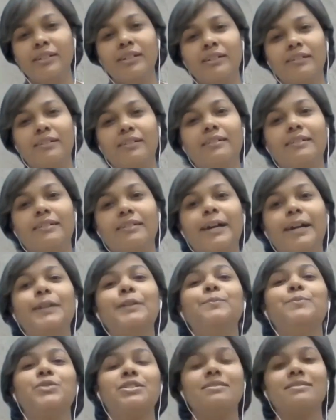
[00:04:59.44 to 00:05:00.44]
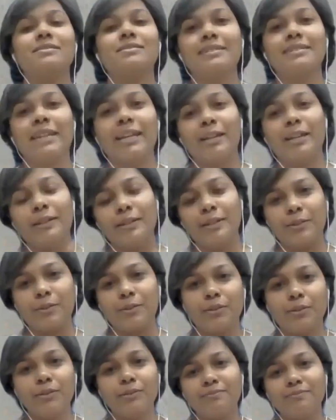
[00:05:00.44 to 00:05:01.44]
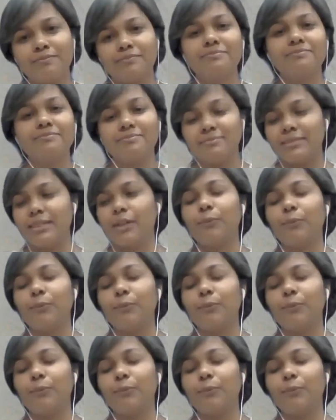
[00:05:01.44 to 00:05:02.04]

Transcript: corruption and, you know, the